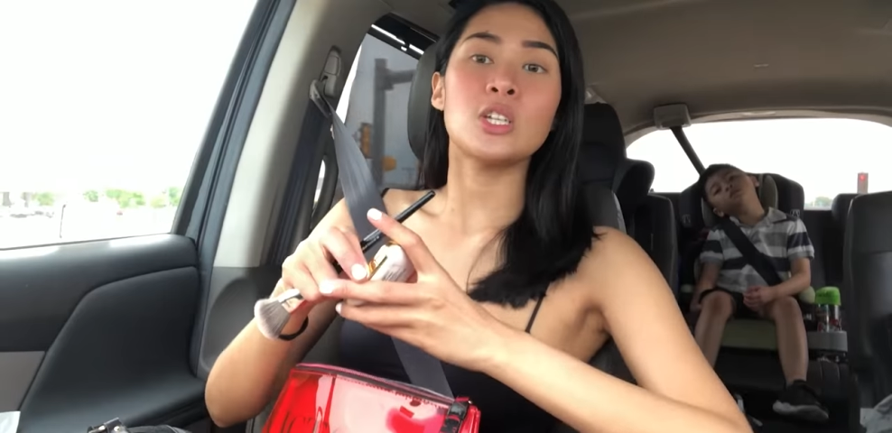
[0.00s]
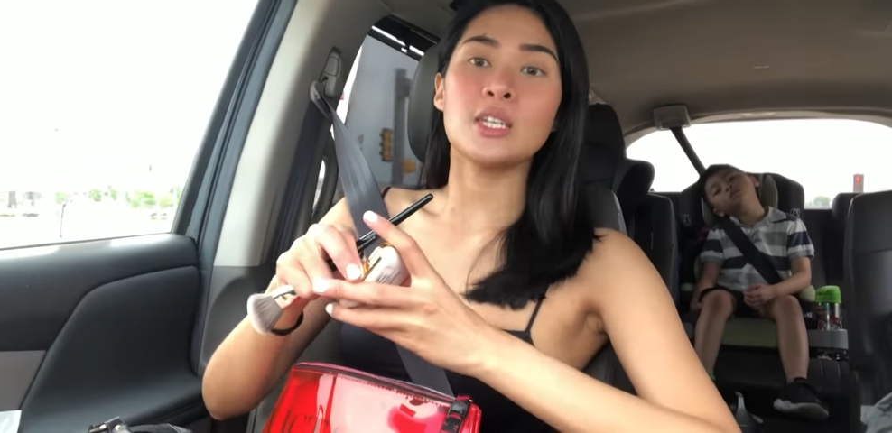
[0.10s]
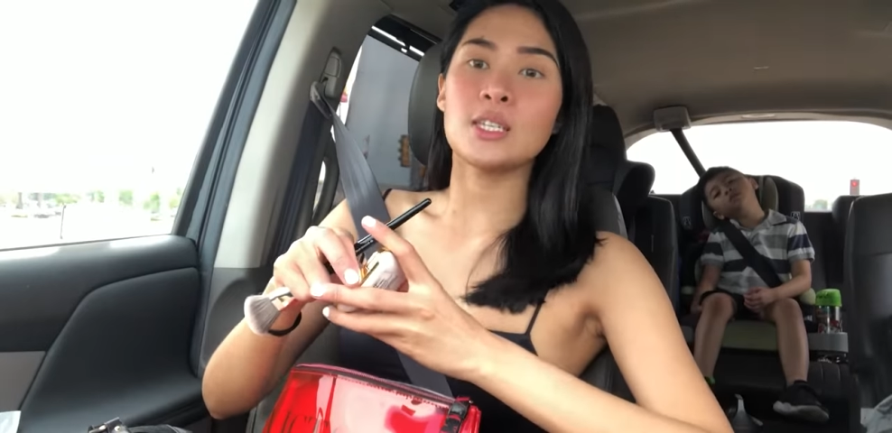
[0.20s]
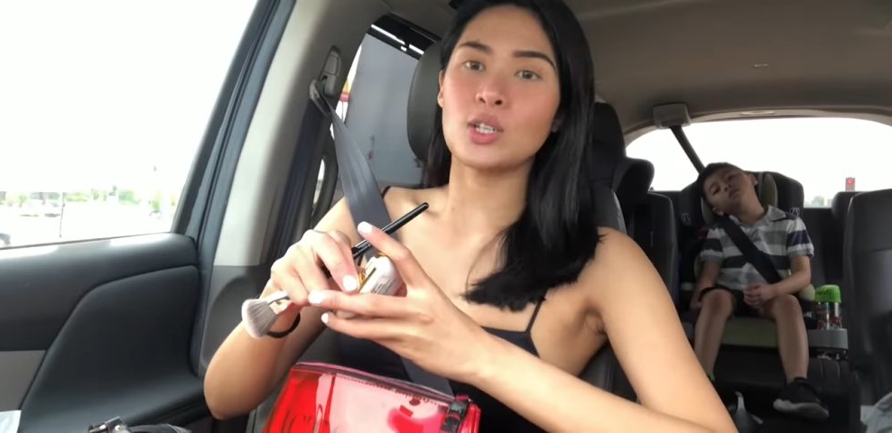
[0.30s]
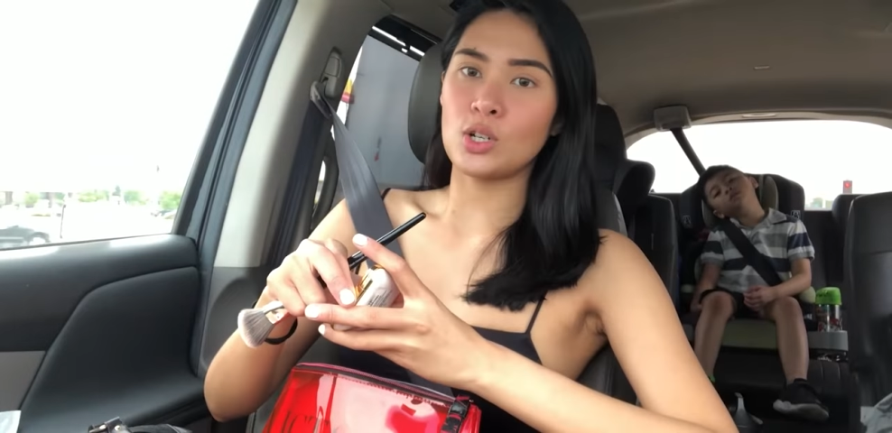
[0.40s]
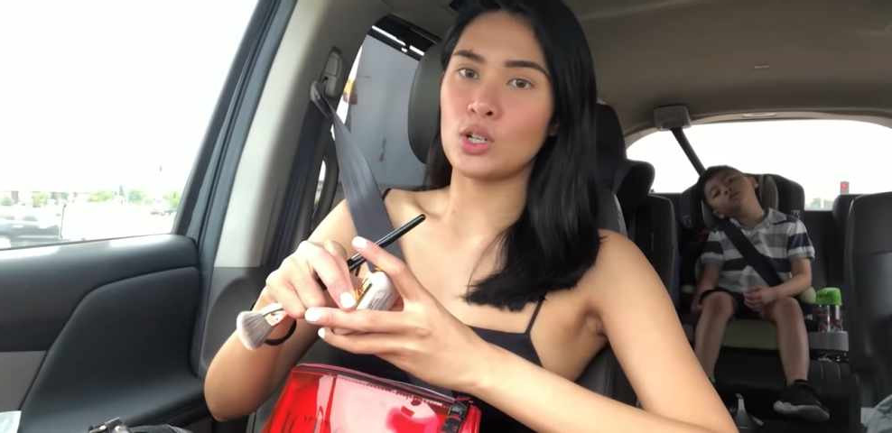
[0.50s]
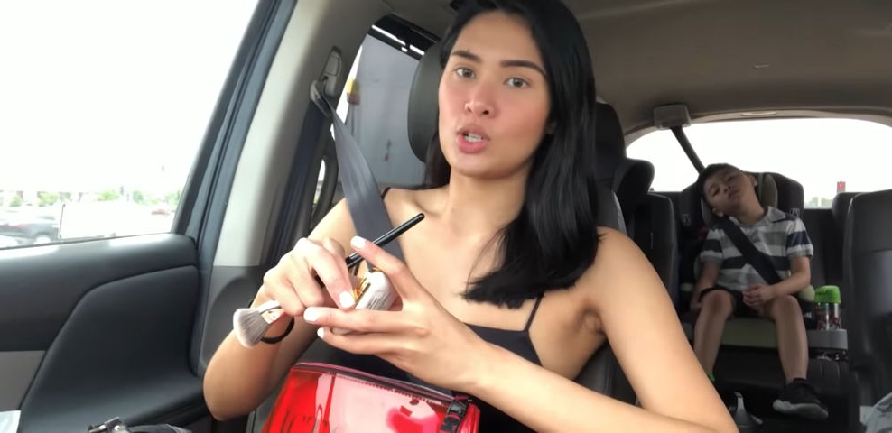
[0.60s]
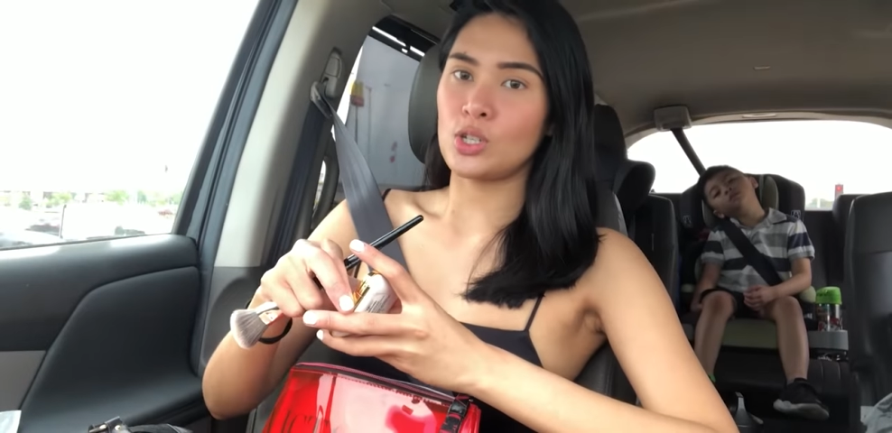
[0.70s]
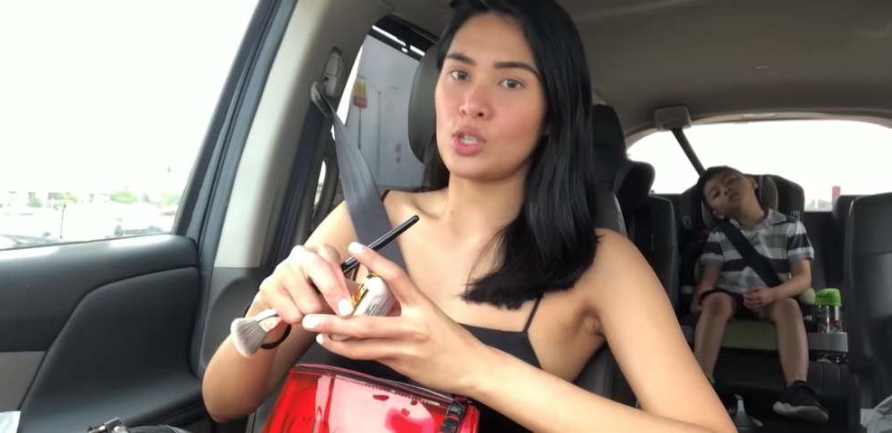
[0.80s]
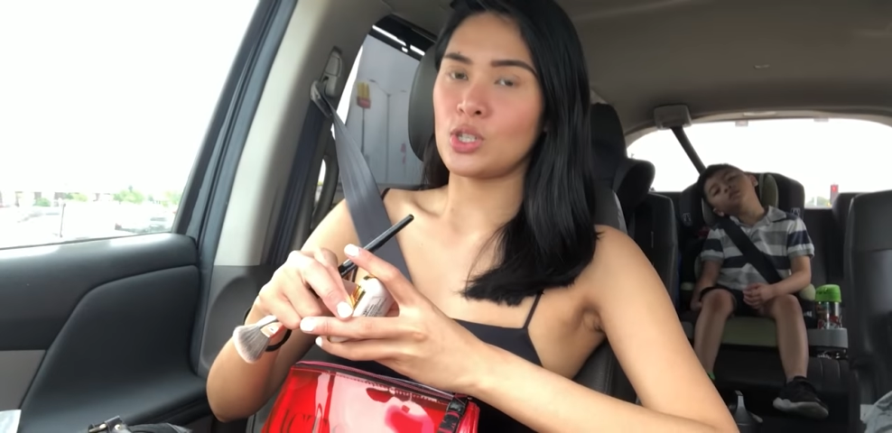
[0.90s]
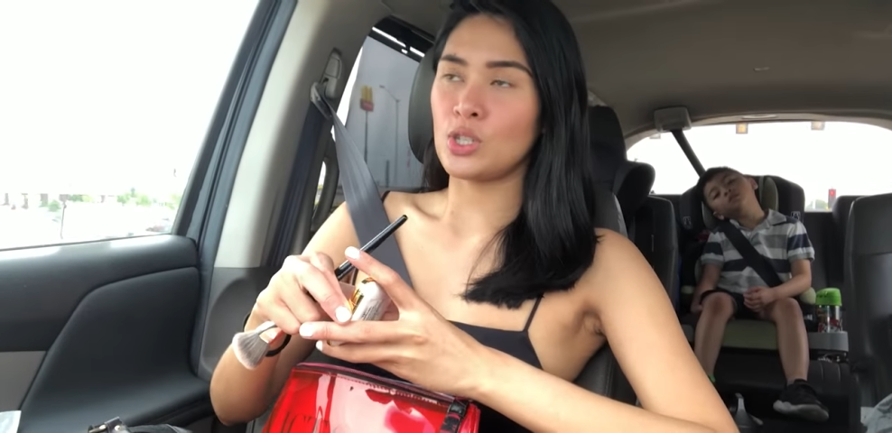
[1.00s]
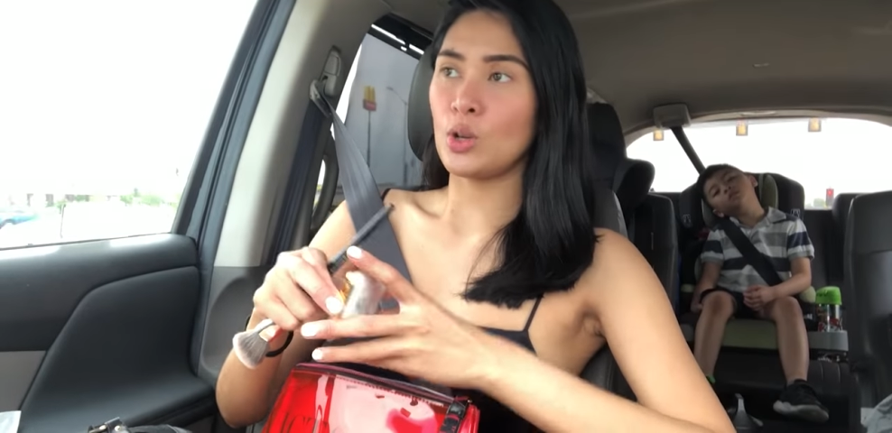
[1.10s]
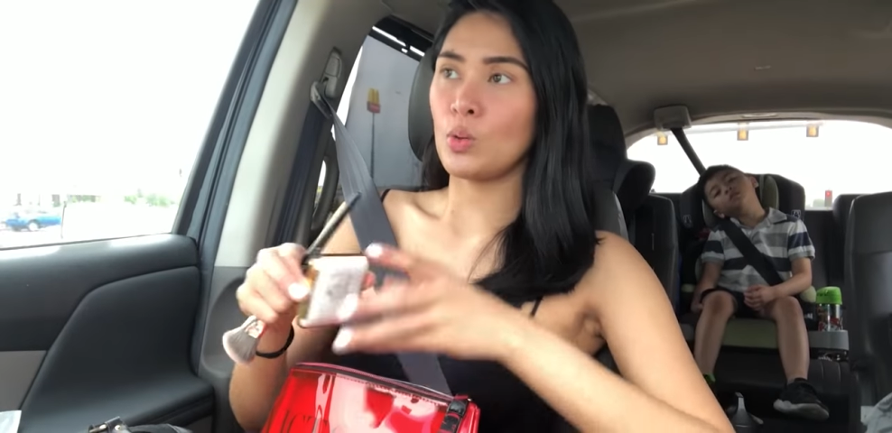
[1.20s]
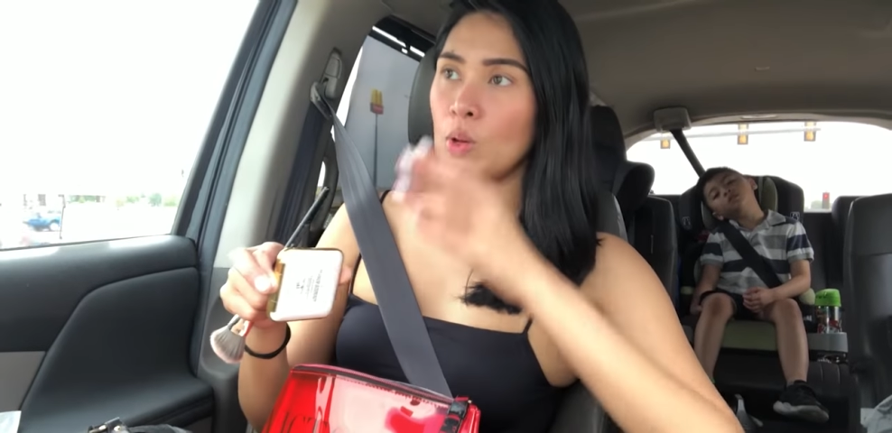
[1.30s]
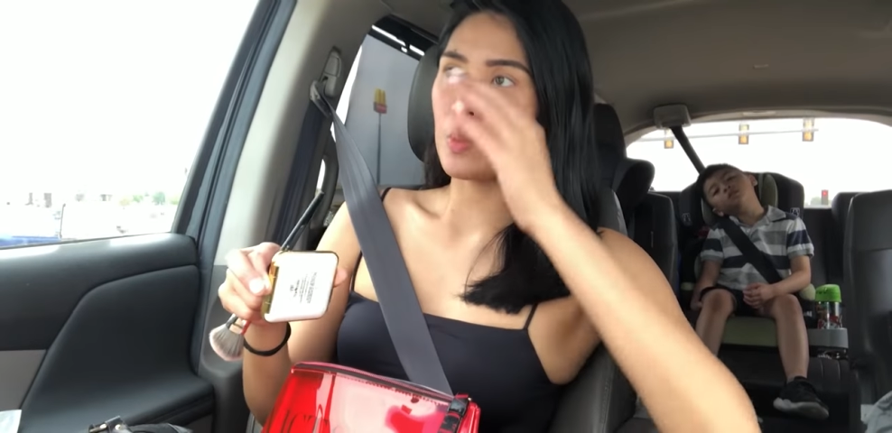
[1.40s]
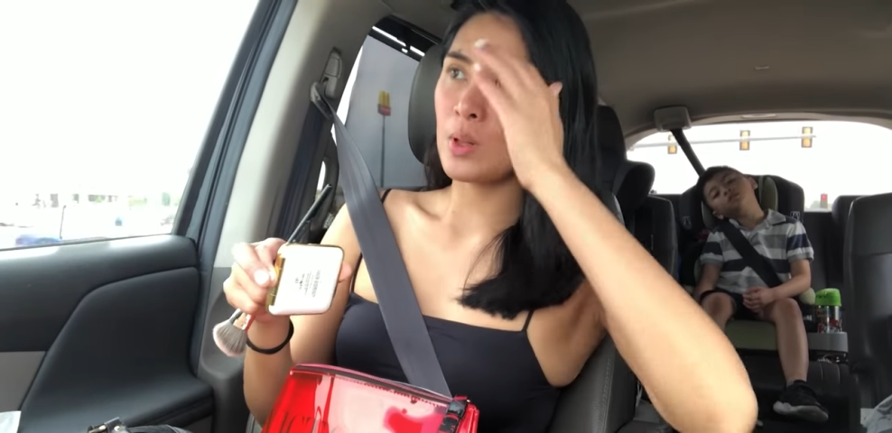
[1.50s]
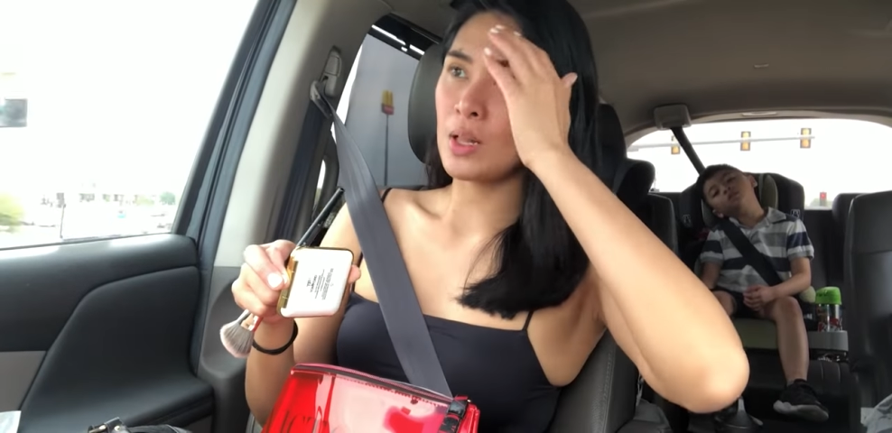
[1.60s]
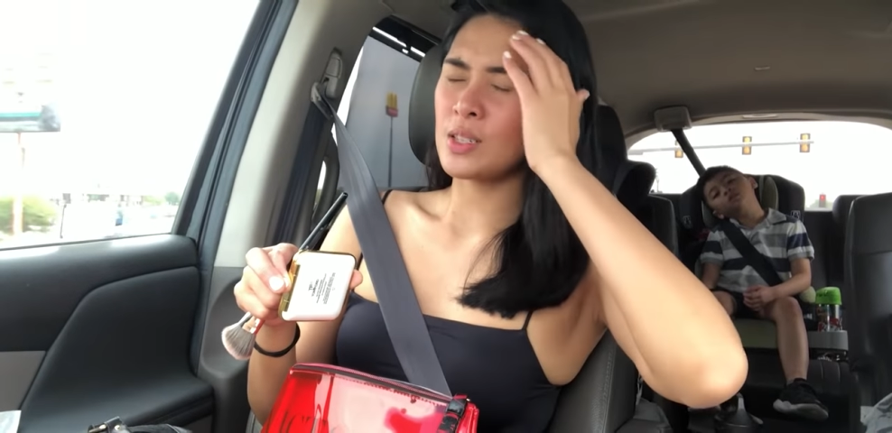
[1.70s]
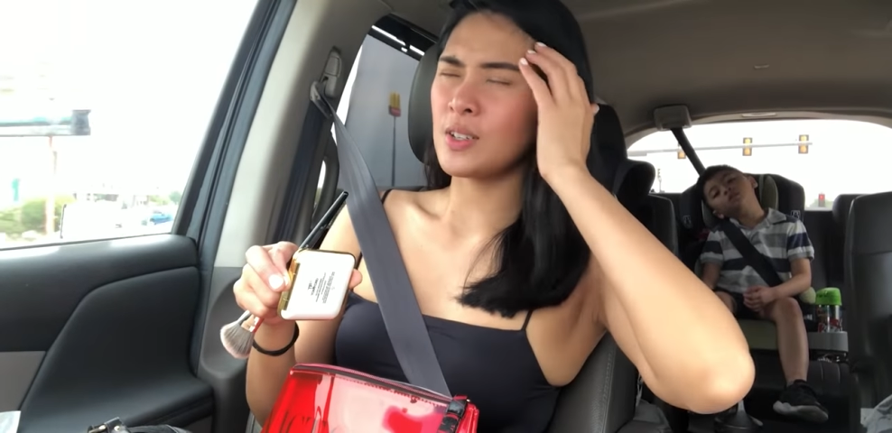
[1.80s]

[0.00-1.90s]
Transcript: Cheese curds. So we will